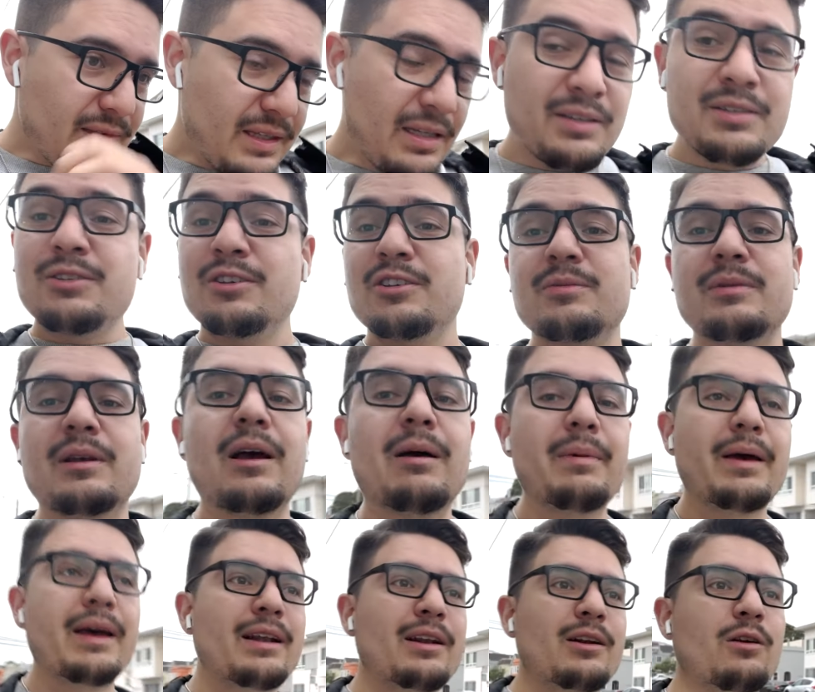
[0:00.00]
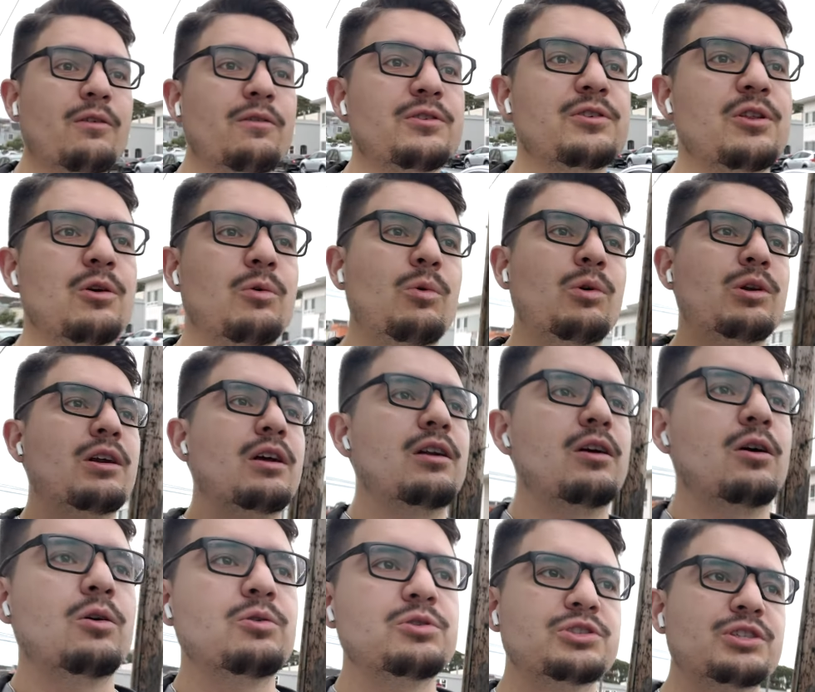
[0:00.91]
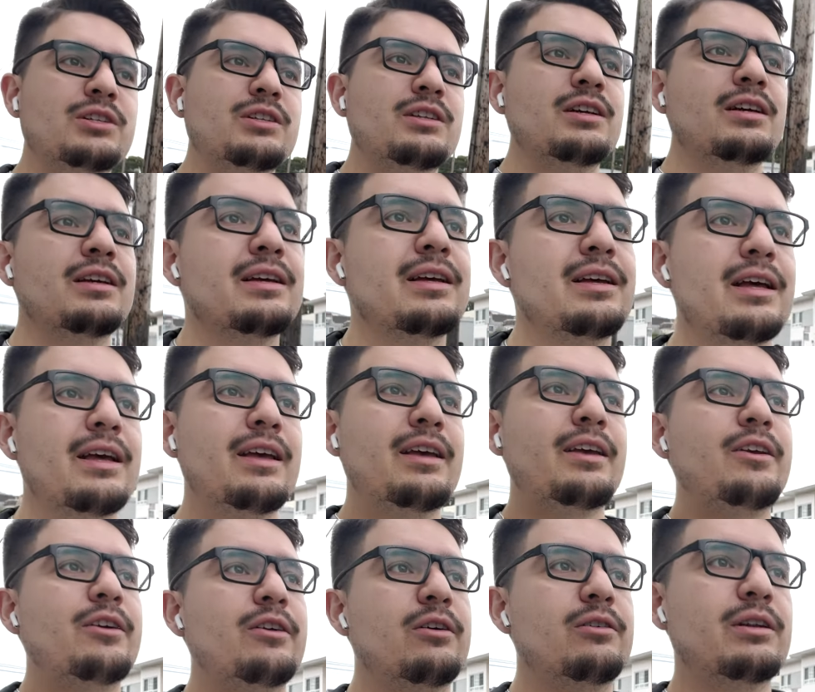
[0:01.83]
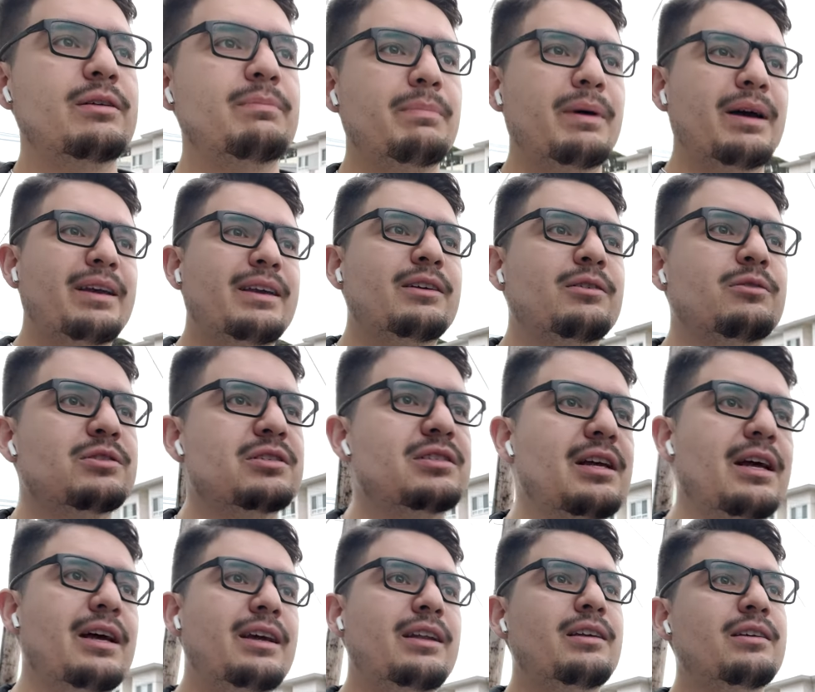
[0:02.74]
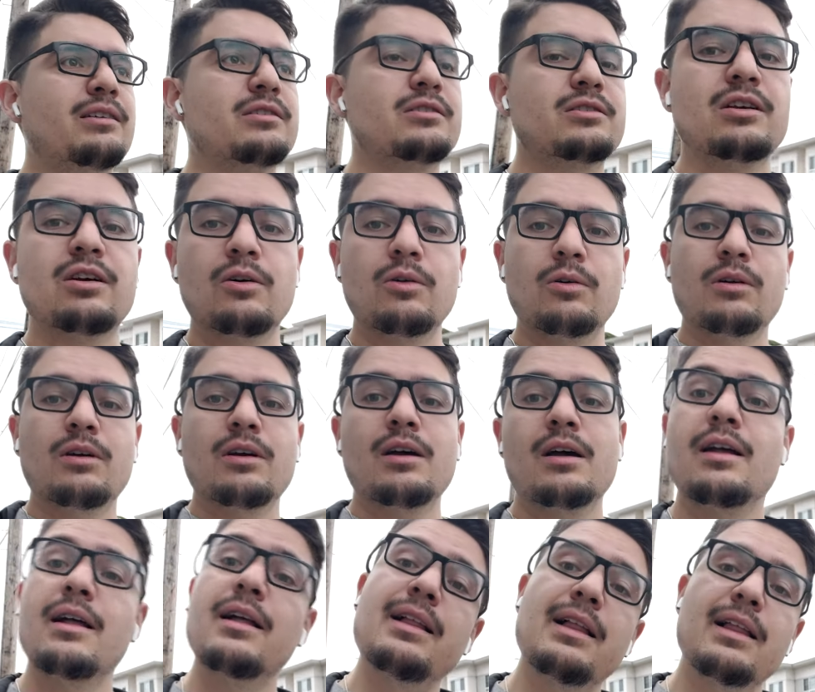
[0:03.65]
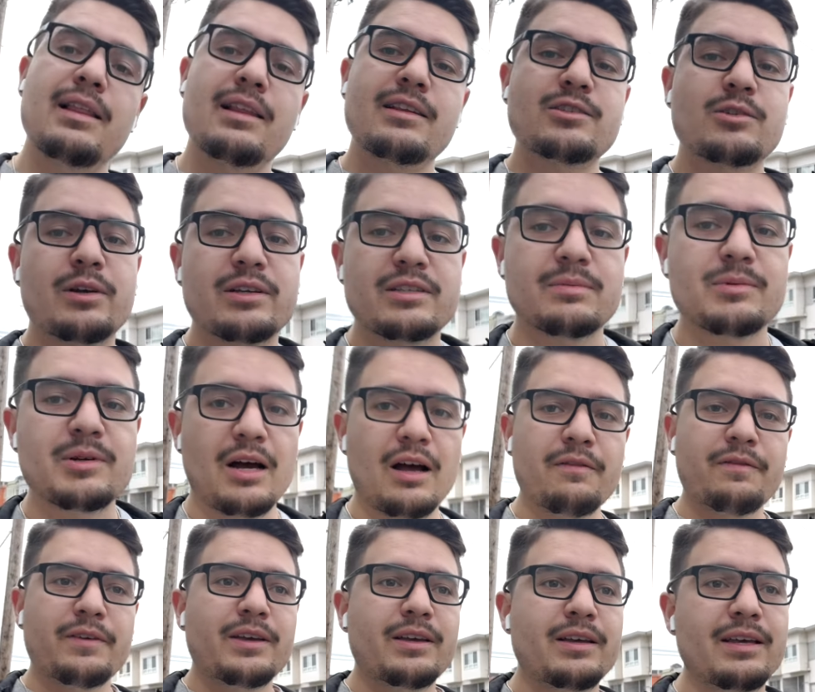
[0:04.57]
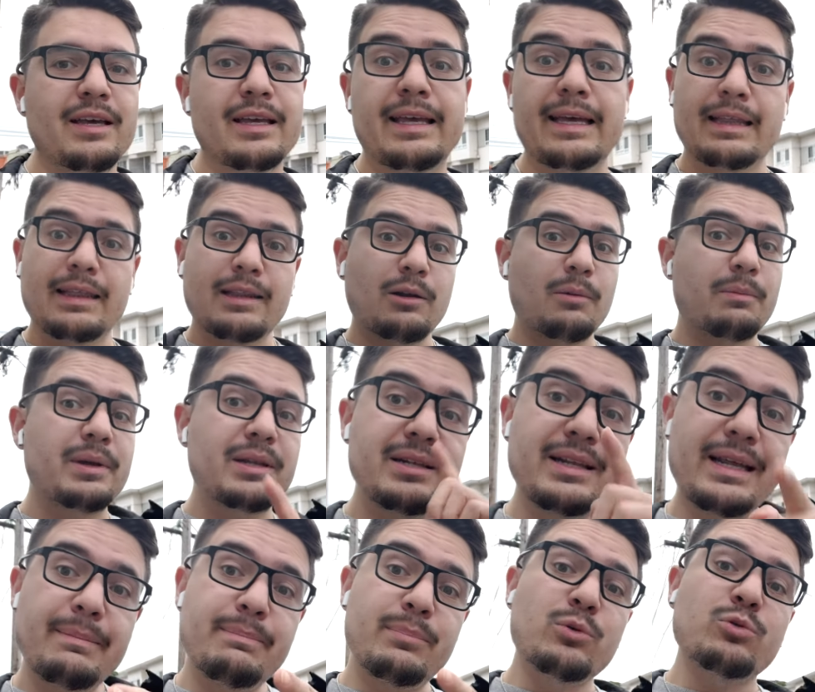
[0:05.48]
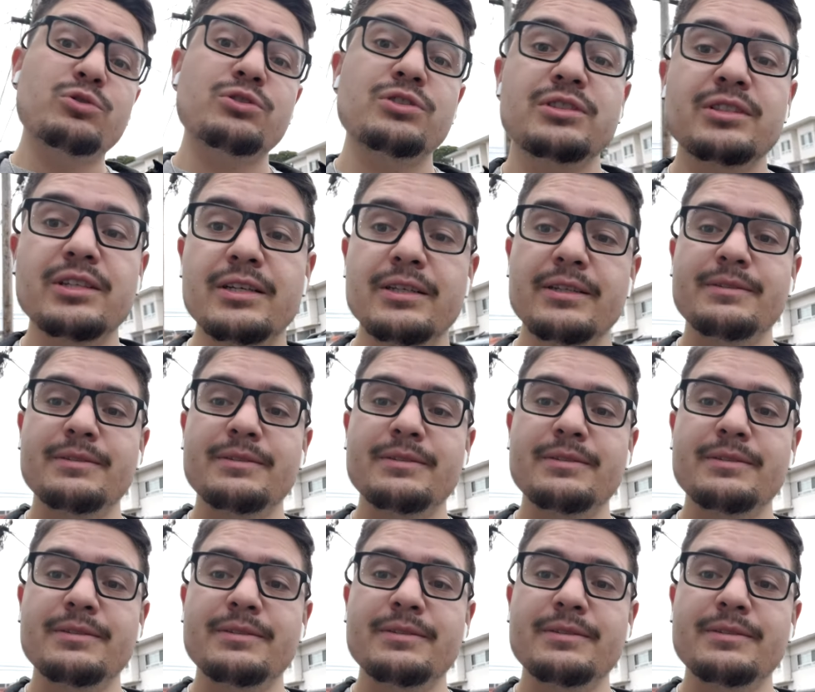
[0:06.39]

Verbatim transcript: excuse me, I'm headed over to the one on Ocean here on by Ingleside. So let's go get some coffee and get a little midday boost.